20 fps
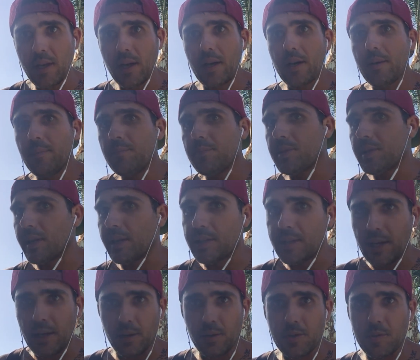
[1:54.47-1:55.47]
comes and he
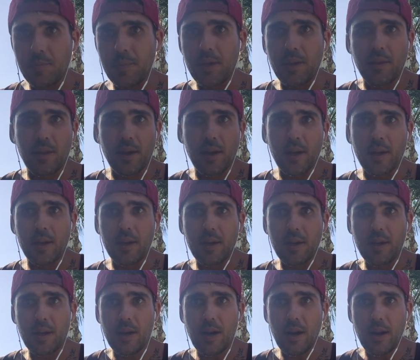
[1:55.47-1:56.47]
tells me that
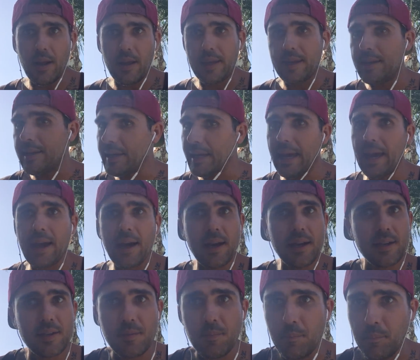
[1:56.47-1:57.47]
he
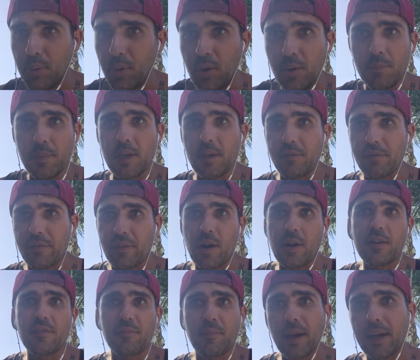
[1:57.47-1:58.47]
can't put me in
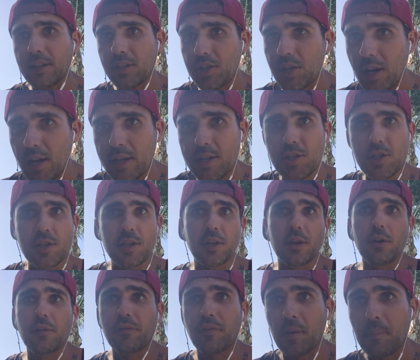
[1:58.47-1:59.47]
front of my judge to
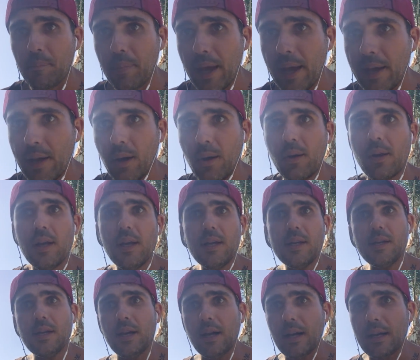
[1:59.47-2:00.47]
go for bail
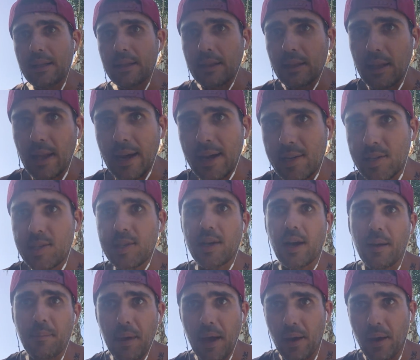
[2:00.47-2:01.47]
unless I'm